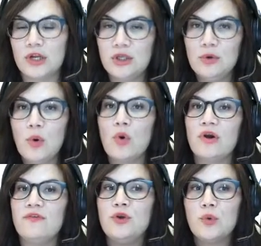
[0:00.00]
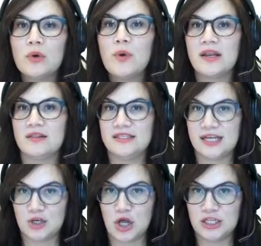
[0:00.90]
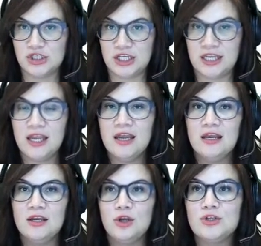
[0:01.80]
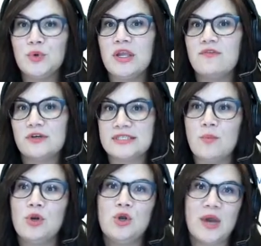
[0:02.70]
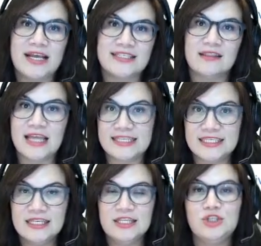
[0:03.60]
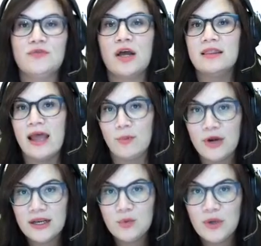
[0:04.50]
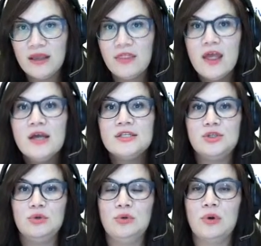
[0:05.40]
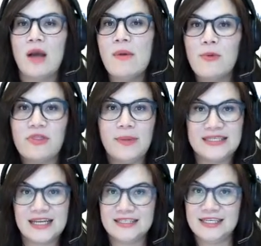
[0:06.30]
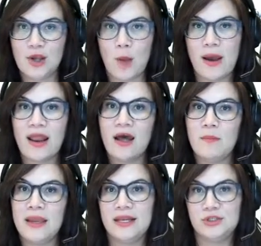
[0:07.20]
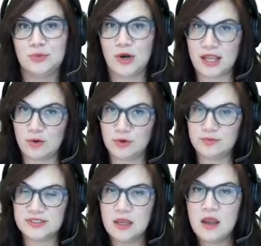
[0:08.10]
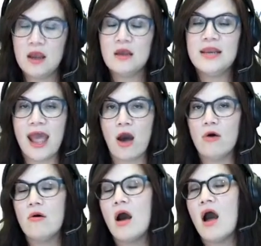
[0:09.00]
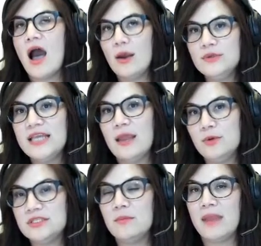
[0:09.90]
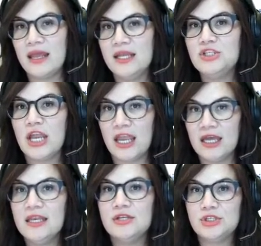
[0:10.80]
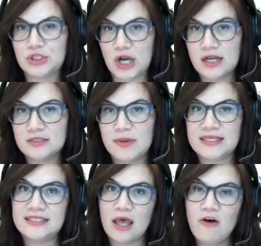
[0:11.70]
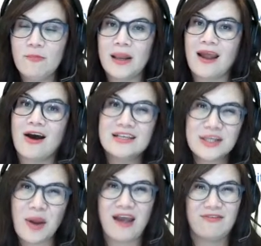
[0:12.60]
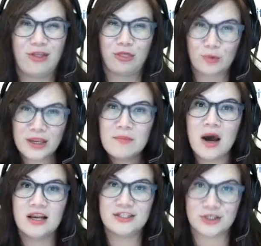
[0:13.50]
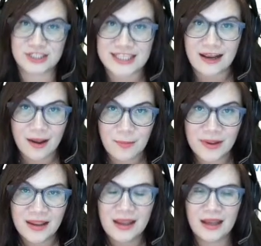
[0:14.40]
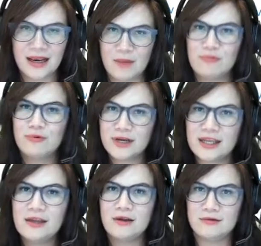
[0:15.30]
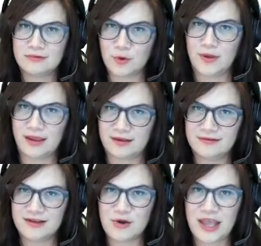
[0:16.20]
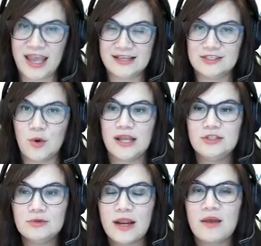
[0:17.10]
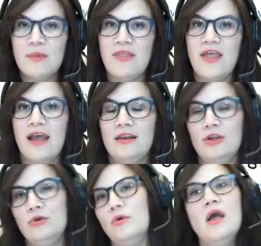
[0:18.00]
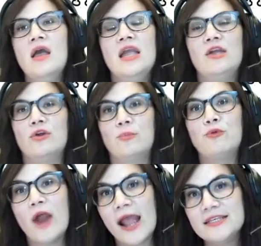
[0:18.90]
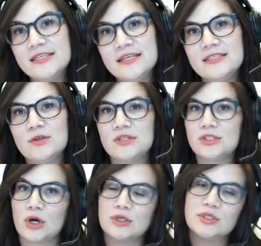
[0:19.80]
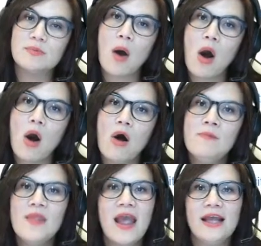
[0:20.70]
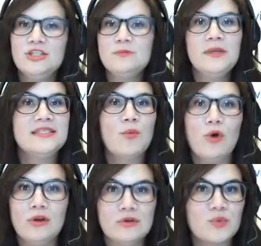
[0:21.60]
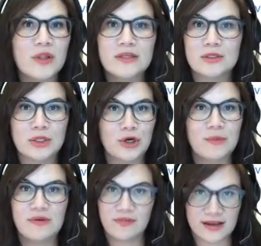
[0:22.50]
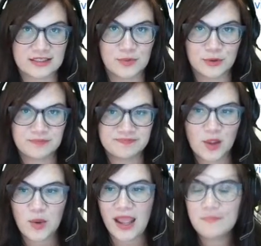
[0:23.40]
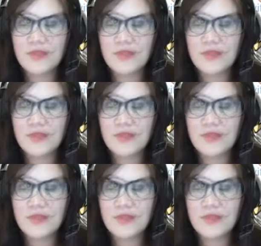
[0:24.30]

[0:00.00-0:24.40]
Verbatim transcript: you, or if you're running the technology, you're doing it for someone who has a lesson that you've collaborated with to come up with the best idea about how to manage your breakout rooms. Now, I was able to manage and instruct myself, but I also have a three monitor setup and I'm pretty quick. Okay, so I do recommend that you either practice, start small, and just be someone who's willing to learn and be flexible. Okay,